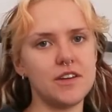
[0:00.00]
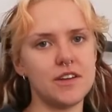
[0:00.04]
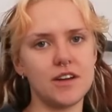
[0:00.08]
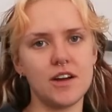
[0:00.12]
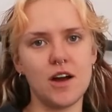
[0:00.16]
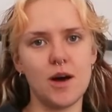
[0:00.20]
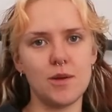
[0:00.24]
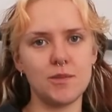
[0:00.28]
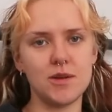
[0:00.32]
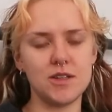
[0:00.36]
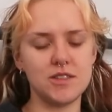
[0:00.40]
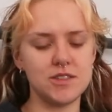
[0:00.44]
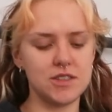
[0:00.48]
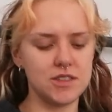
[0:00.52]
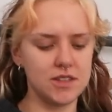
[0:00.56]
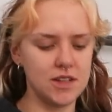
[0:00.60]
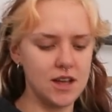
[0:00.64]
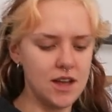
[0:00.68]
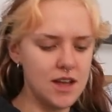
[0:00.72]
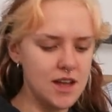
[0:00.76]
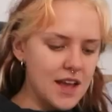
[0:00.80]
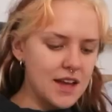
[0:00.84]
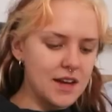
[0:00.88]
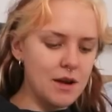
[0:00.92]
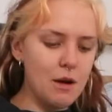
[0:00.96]
comment.
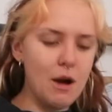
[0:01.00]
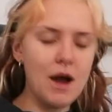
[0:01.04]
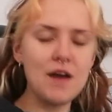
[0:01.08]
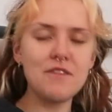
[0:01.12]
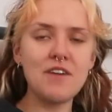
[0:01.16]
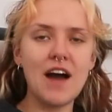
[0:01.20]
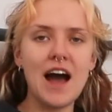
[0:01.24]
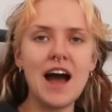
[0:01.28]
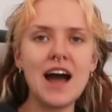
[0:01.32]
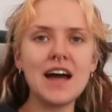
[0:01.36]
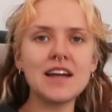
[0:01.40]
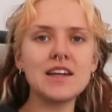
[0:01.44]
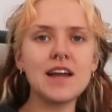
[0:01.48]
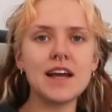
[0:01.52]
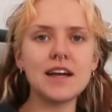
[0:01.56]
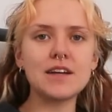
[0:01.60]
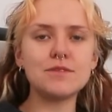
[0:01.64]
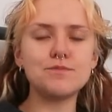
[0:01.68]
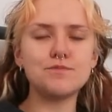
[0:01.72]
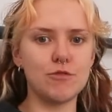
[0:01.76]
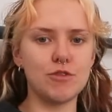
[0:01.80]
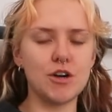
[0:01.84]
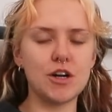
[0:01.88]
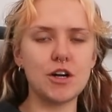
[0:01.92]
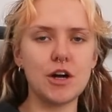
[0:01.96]
Now, I've had
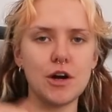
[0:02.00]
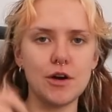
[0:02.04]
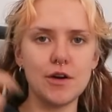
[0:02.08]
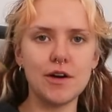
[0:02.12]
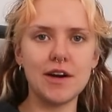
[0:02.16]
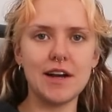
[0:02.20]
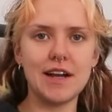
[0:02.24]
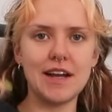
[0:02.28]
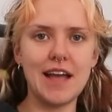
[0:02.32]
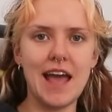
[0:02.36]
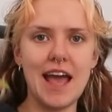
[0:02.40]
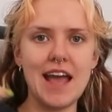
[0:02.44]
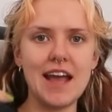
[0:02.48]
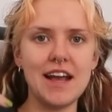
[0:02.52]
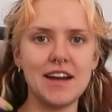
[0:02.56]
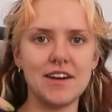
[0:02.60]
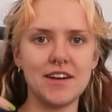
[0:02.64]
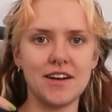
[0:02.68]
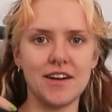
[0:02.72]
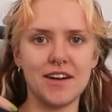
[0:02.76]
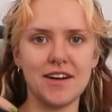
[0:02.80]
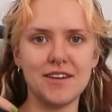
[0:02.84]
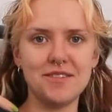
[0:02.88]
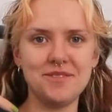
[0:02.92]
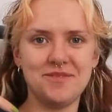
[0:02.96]
like a recurring
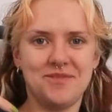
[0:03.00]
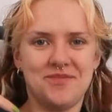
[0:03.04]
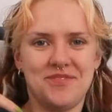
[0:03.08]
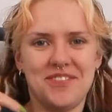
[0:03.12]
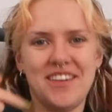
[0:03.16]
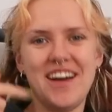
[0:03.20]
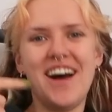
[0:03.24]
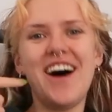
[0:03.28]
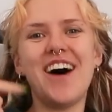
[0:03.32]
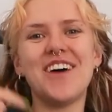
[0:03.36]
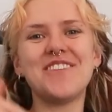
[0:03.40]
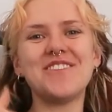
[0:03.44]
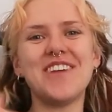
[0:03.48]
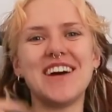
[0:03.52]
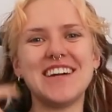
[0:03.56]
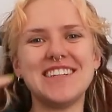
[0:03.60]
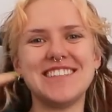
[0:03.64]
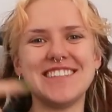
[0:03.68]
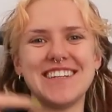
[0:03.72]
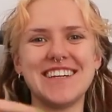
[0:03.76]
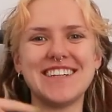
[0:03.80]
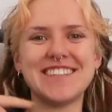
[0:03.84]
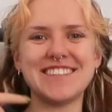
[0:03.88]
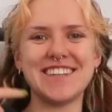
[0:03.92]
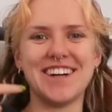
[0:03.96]
hater on my
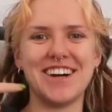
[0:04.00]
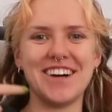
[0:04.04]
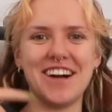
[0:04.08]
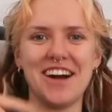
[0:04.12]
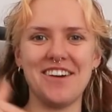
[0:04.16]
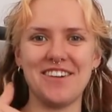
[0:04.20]
TikTok,